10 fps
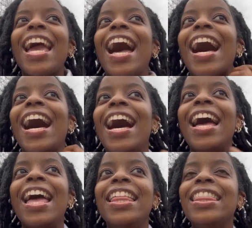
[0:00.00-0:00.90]

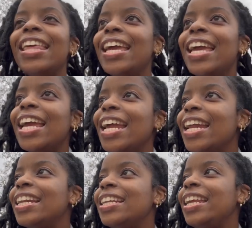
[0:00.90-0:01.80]
And
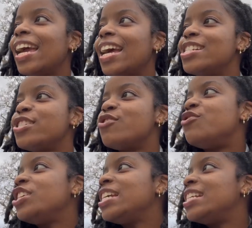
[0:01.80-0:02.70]
then yeah, just read.